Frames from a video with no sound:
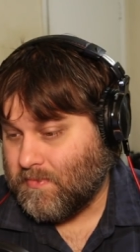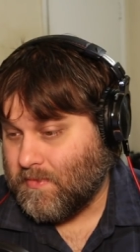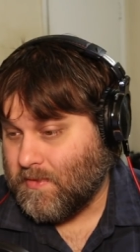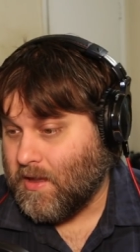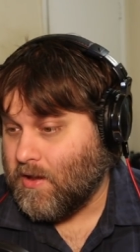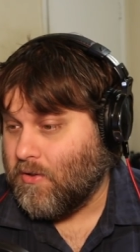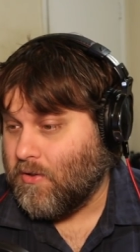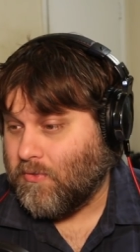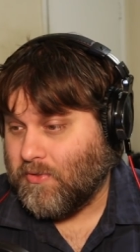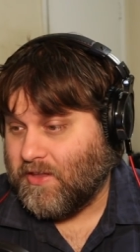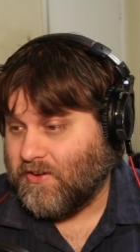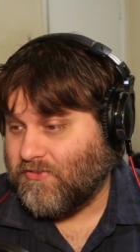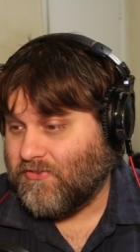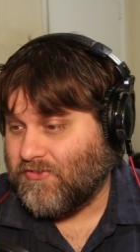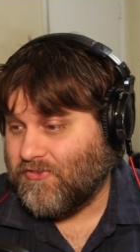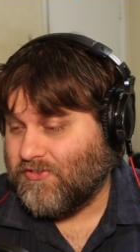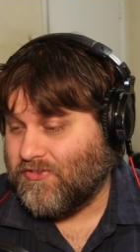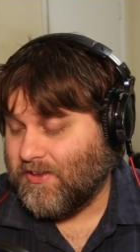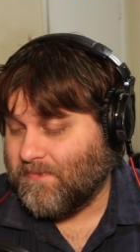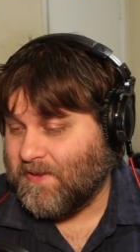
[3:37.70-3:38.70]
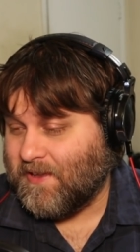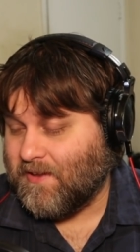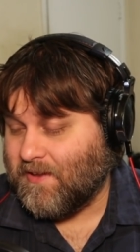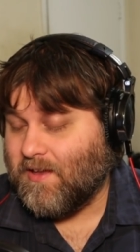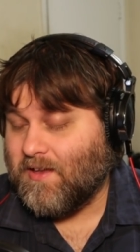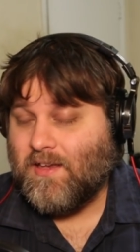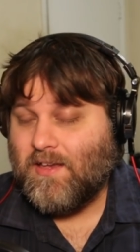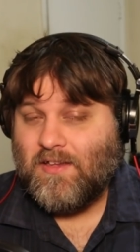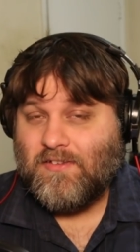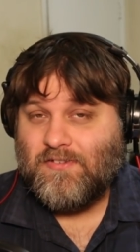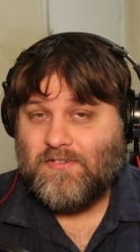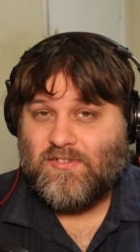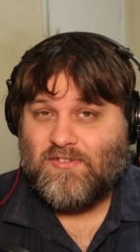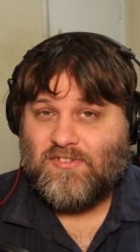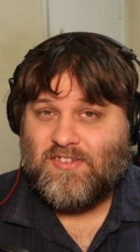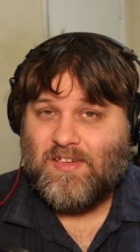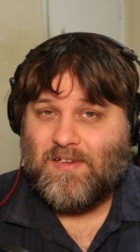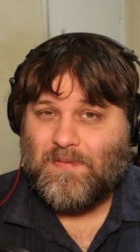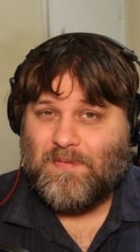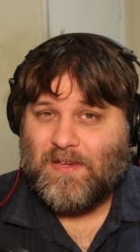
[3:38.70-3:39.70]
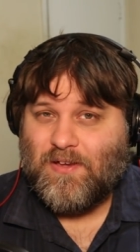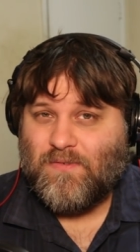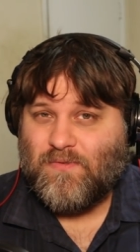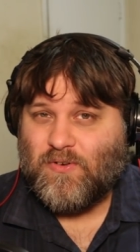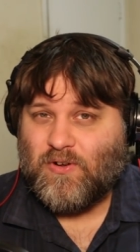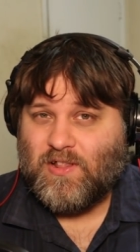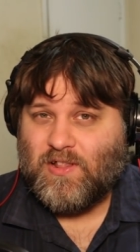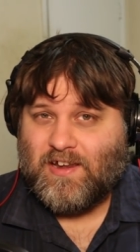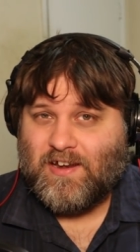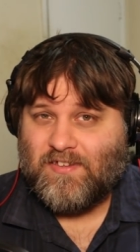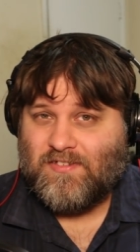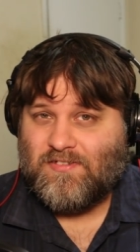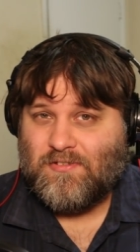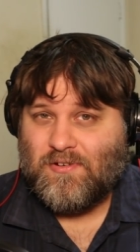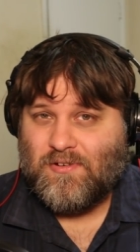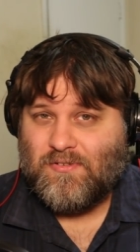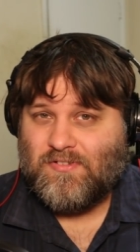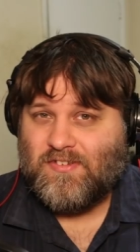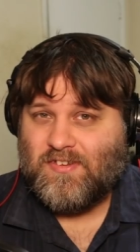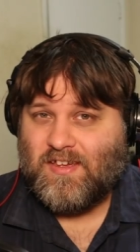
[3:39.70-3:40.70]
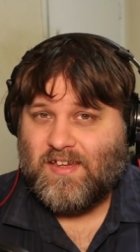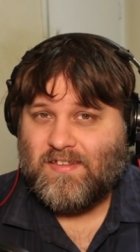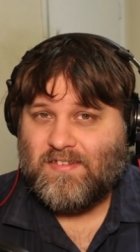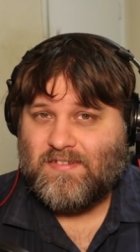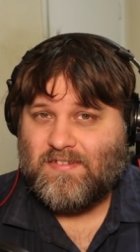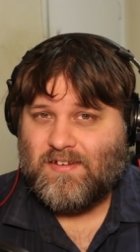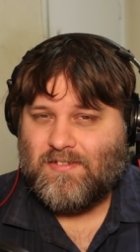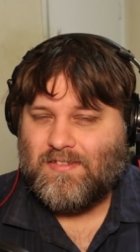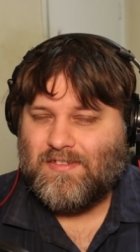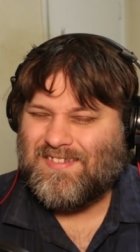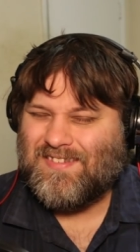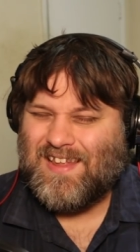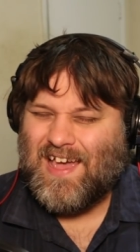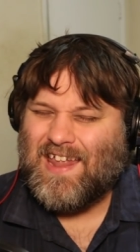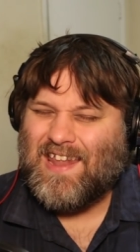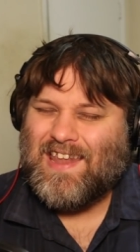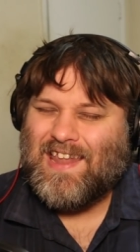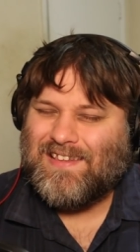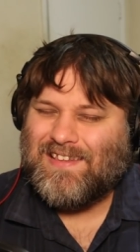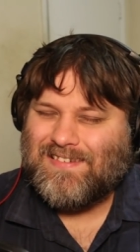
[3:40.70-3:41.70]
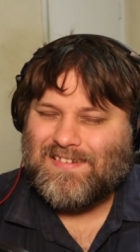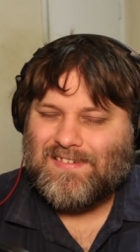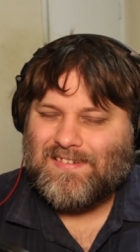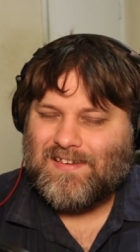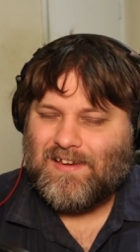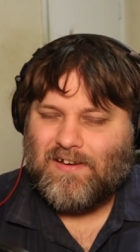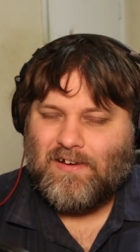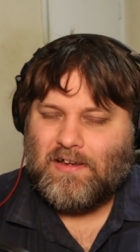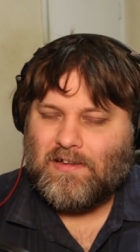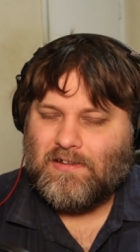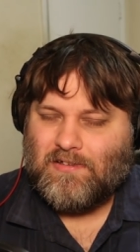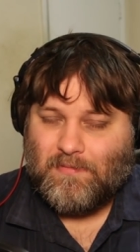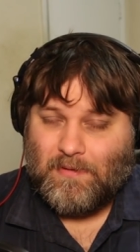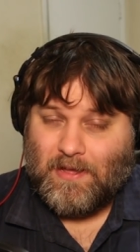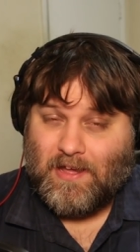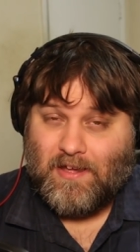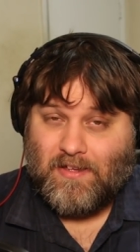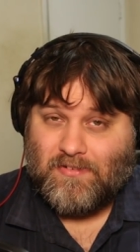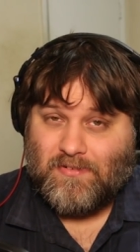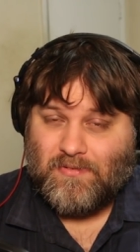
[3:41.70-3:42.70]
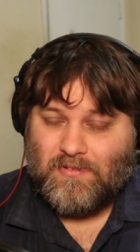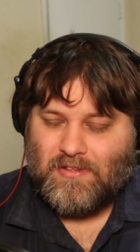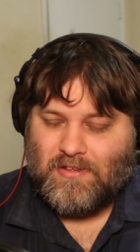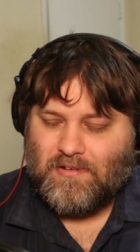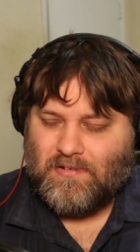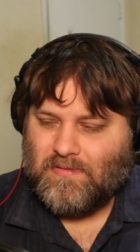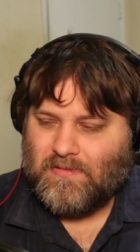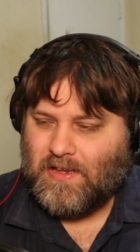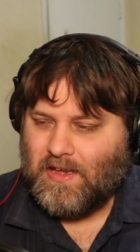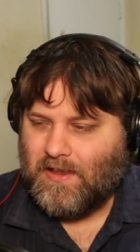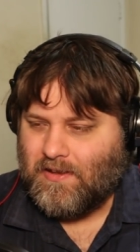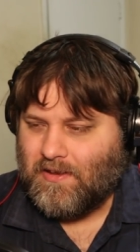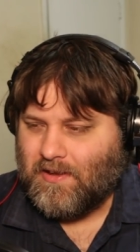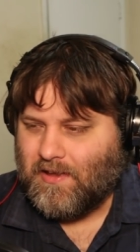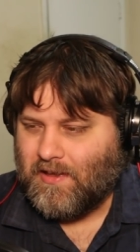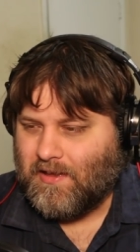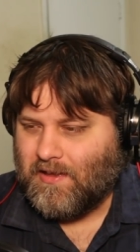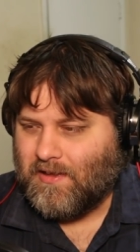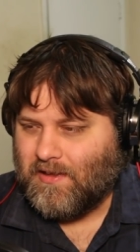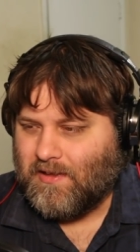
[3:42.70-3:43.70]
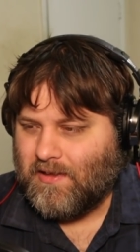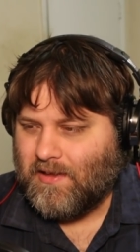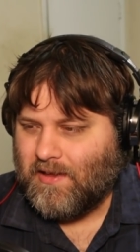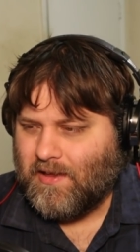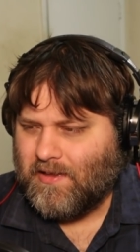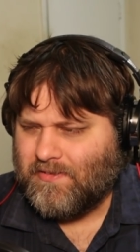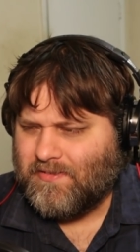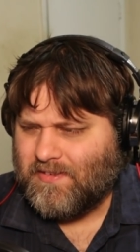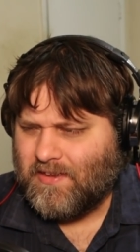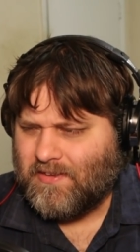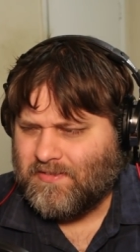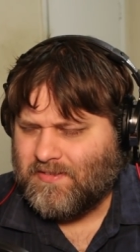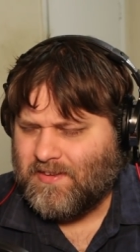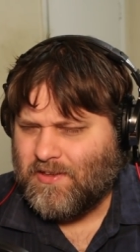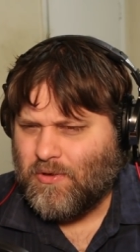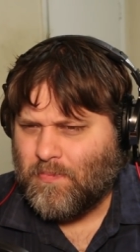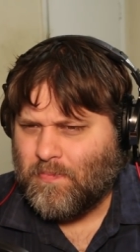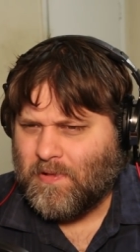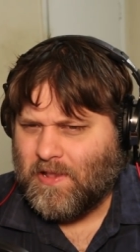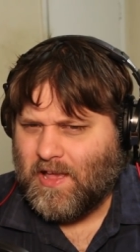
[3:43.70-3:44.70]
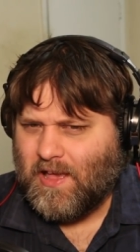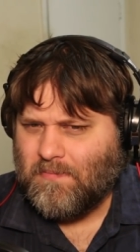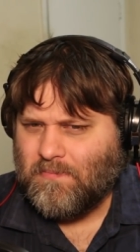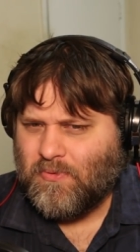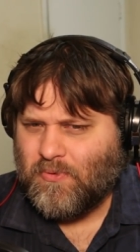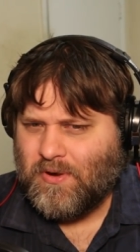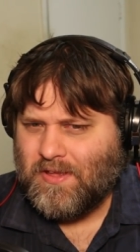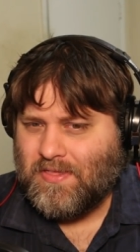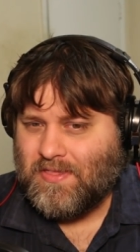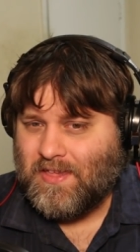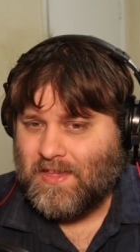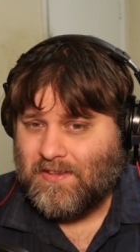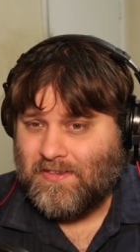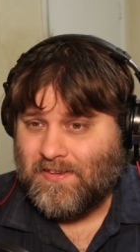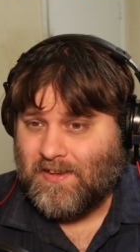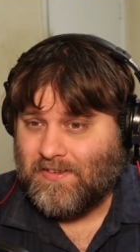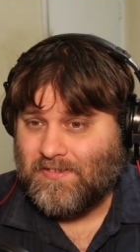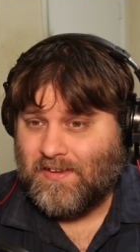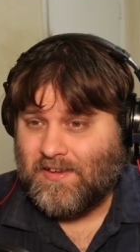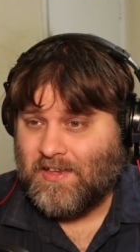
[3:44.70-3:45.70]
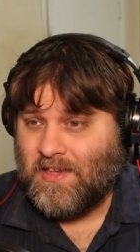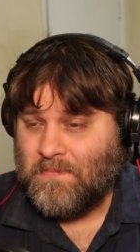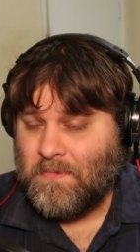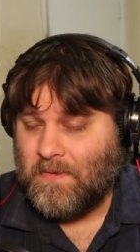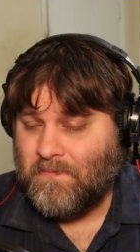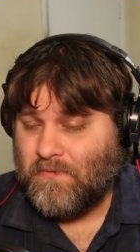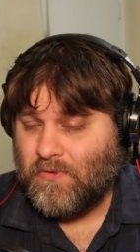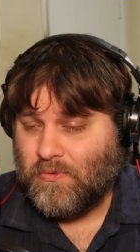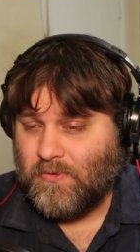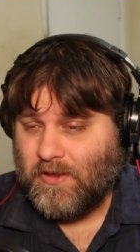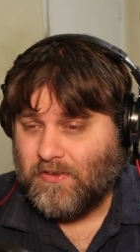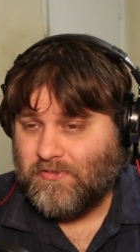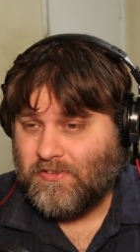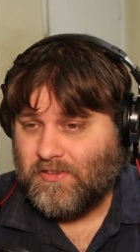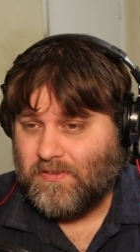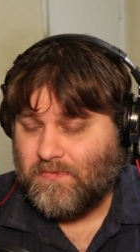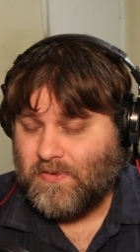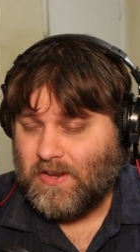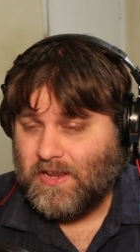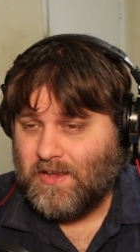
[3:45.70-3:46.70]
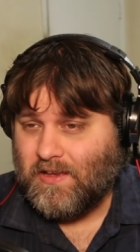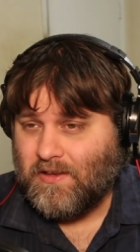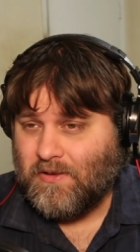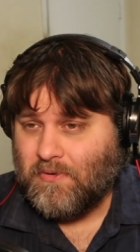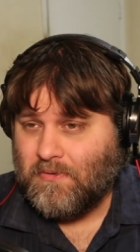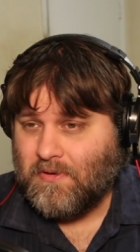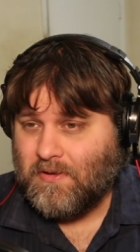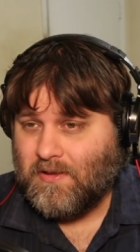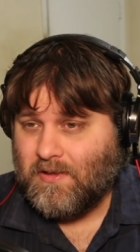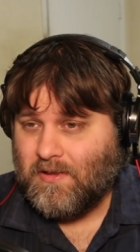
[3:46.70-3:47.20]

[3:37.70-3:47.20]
Oh, they're just skipping it. So they're skipping over a lot of pseudoscience here that's not necessary, to be honest with you. And uh, a, a, single plot point that doesn't come up for the rest of the video,